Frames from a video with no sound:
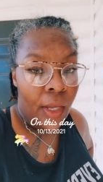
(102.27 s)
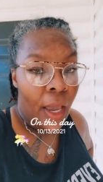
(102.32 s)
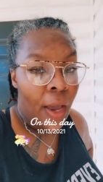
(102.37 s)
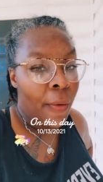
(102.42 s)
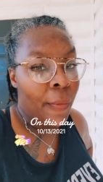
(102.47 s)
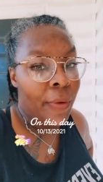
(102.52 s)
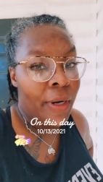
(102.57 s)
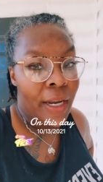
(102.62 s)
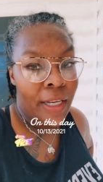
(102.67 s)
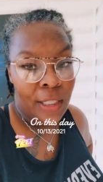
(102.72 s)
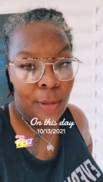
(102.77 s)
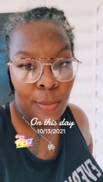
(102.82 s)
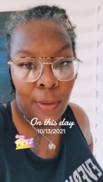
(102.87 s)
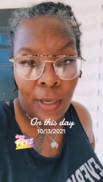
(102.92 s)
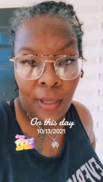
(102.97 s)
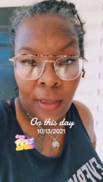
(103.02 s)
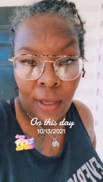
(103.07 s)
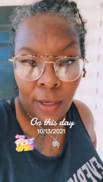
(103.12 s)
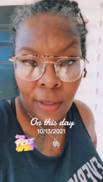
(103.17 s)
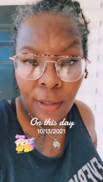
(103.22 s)
And when I
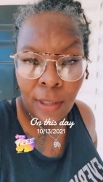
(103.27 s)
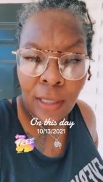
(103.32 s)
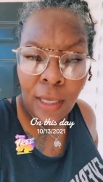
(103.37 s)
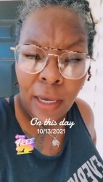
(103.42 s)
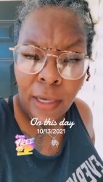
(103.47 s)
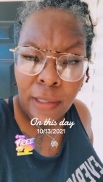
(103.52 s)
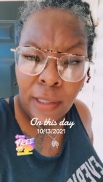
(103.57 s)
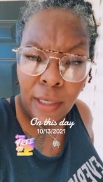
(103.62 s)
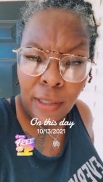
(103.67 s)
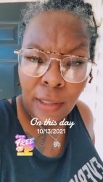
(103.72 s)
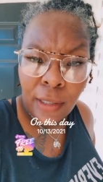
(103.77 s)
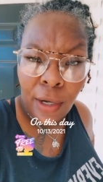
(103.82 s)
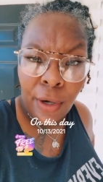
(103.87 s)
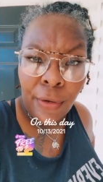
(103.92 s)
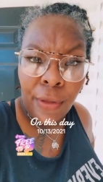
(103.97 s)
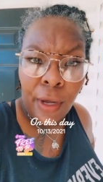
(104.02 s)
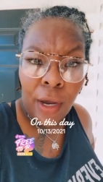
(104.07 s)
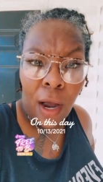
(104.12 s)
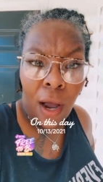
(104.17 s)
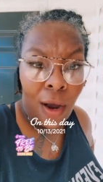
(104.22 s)
speak those things as though
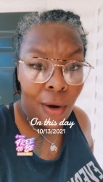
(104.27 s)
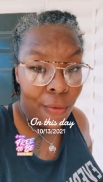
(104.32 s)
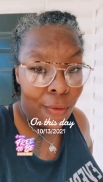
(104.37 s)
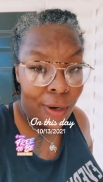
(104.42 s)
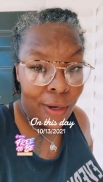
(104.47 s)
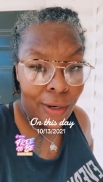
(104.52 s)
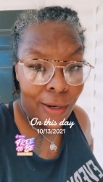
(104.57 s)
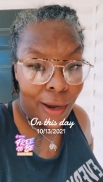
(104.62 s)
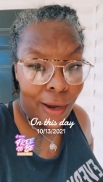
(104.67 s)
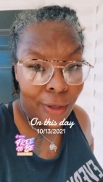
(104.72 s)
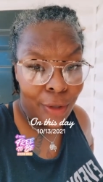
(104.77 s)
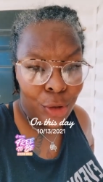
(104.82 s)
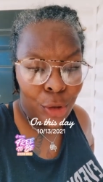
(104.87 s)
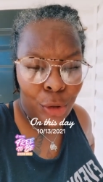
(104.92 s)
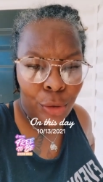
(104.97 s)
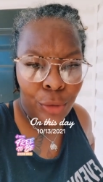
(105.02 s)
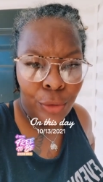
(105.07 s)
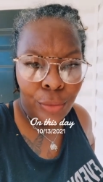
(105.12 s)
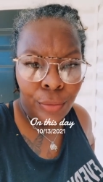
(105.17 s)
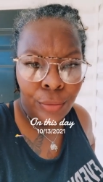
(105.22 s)
they already are
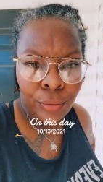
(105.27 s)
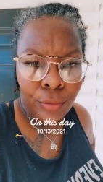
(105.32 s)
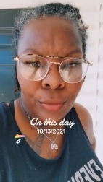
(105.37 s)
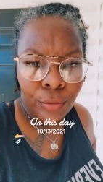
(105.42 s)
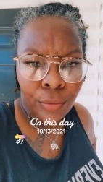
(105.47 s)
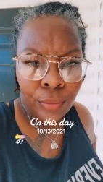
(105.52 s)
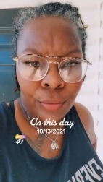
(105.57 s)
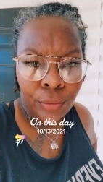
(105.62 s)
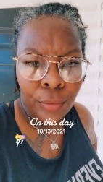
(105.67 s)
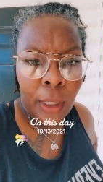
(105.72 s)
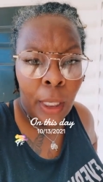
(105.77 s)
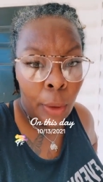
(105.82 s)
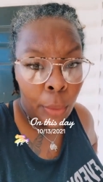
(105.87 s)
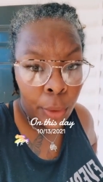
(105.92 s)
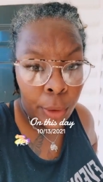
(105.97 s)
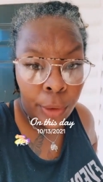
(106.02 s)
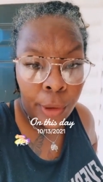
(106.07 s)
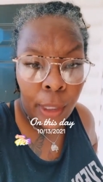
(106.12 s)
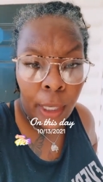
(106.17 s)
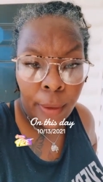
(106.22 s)
true, they
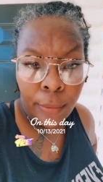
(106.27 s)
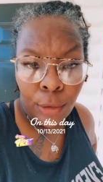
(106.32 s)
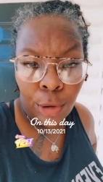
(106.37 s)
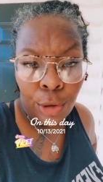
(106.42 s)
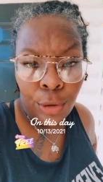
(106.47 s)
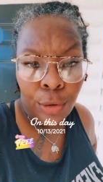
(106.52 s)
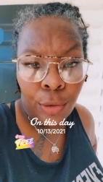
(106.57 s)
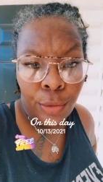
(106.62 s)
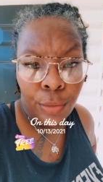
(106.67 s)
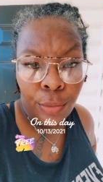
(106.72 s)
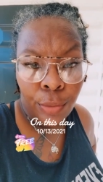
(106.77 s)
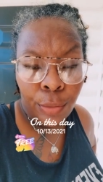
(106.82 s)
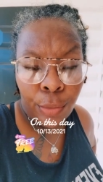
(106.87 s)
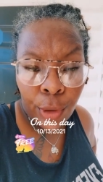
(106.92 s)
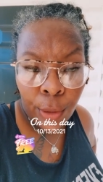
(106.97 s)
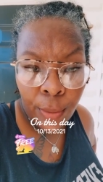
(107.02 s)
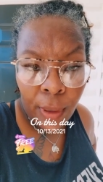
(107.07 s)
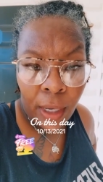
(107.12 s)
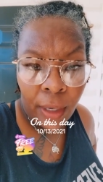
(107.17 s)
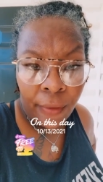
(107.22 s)
will come true
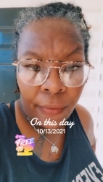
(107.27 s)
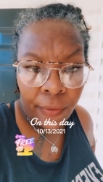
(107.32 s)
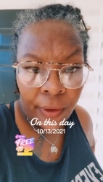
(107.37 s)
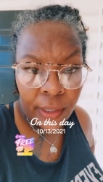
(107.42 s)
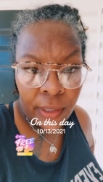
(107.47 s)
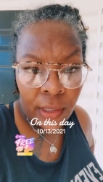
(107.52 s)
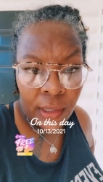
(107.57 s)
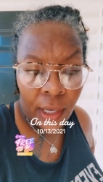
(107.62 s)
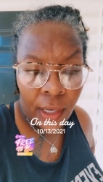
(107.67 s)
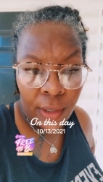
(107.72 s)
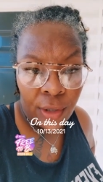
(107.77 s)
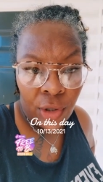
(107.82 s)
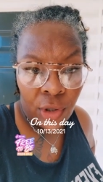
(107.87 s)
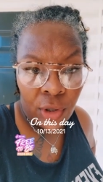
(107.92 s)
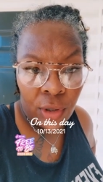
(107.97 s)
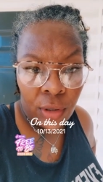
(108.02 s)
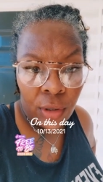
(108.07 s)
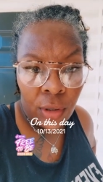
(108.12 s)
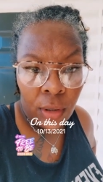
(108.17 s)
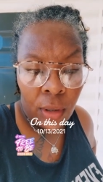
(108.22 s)
with
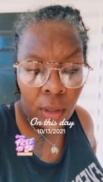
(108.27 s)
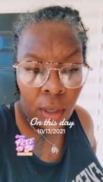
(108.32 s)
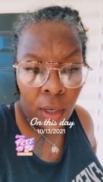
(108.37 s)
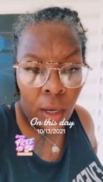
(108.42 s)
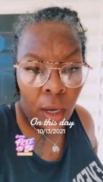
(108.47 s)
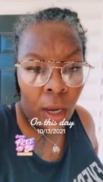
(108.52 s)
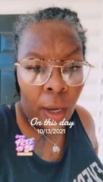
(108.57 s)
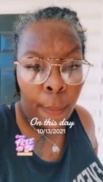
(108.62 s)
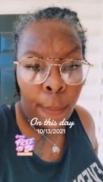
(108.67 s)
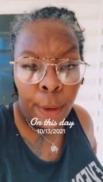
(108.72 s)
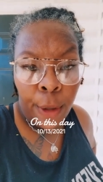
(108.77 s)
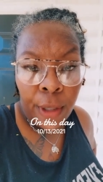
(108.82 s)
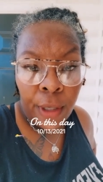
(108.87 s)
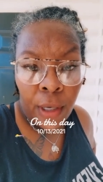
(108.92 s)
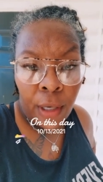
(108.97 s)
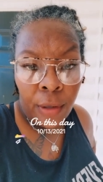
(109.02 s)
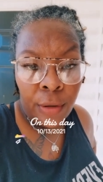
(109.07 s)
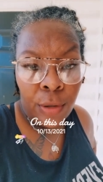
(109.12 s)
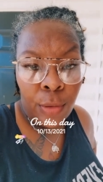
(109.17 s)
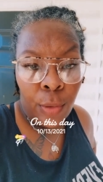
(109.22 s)
manifestation and putting
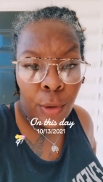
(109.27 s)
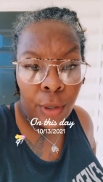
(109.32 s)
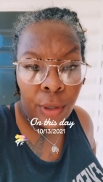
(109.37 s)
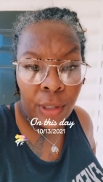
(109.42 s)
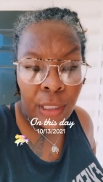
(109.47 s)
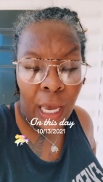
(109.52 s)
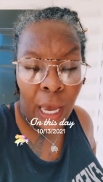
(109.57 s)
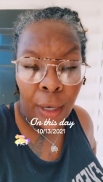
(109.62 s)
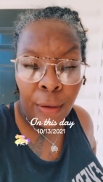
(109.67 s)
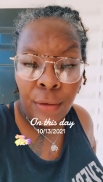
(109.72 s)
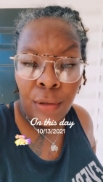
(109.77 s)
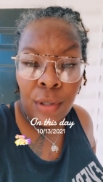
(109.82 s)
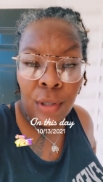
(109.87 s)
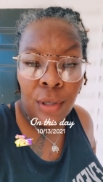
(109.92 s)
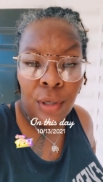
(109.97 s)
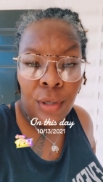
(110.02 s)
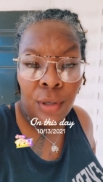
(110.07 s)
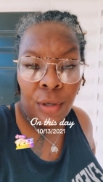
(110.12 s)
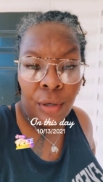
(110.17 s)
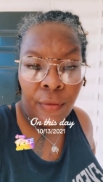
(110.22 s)
those words out into
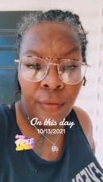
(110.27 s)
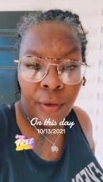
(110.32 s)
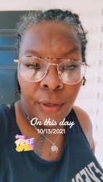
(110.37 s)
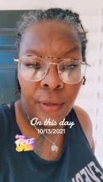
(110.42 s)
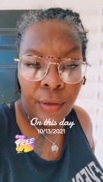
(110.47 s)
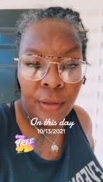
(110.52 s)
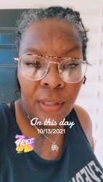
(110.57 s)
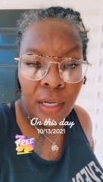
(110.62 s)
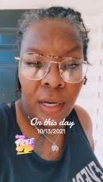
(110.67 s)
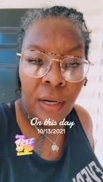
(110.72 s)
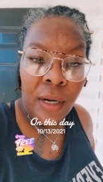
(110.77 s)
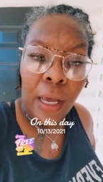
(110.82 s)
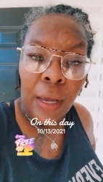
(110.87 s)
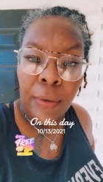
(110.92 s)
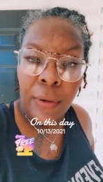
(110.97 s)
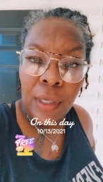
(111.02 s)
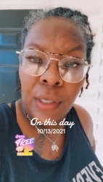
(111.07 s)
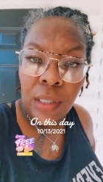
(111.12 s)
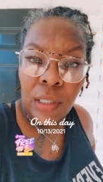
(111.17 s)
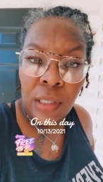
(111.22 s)
the universe and
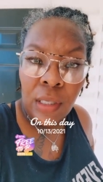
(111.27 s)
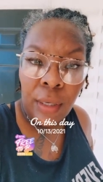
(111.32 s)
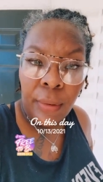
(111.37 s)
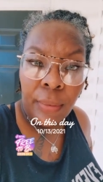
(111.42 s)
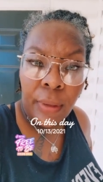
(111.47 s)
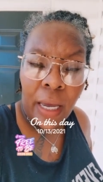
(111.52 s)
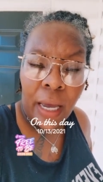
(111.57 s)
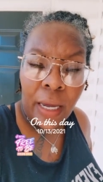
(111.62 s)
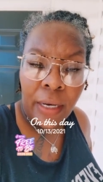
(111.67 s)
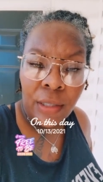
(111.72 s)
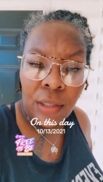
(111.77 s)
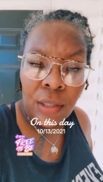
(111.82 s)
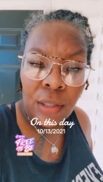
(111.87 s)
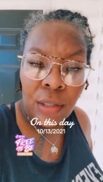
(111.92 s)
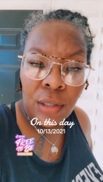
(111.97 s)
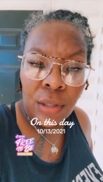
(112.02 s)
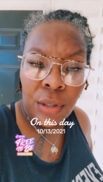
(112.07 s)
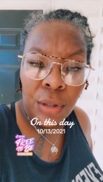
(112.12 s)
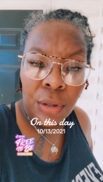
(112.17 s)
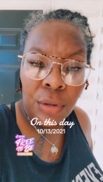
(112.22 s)
allowing your
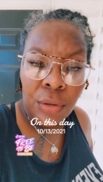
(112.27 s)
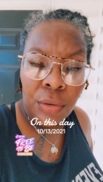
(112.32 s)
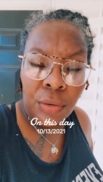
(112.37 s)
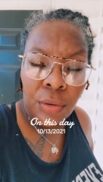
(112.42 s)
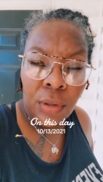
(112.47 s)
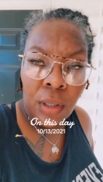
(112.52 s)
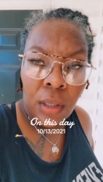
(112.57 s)
subconscious to